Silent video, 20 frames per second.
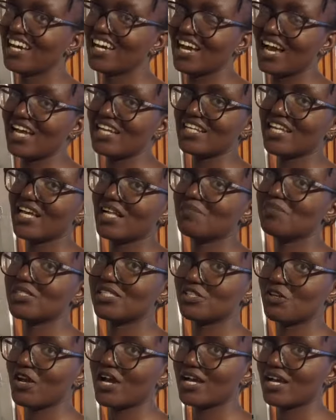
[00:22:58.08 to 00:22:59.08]
Oh, okay.
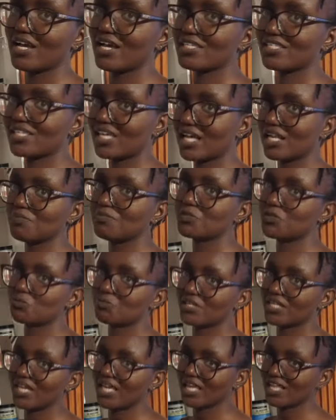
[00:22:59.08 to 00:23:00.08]
It helps your scalp to
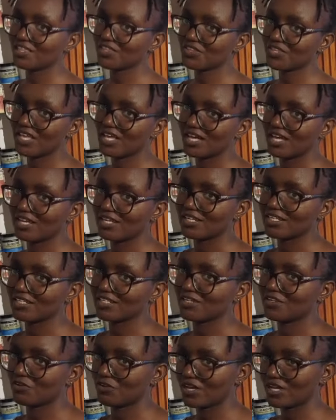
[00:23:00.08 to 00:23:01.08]
be healthier and
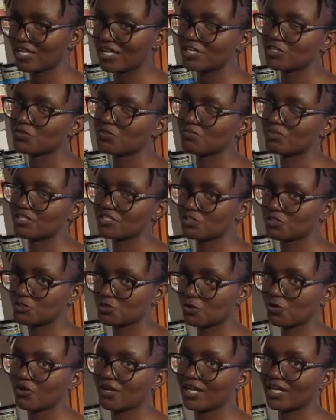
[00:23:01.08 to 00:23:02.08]
your hair to be
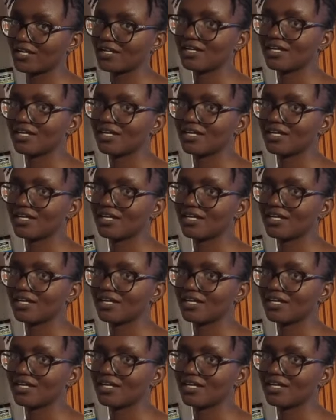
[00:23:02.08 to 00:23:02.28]
stronger.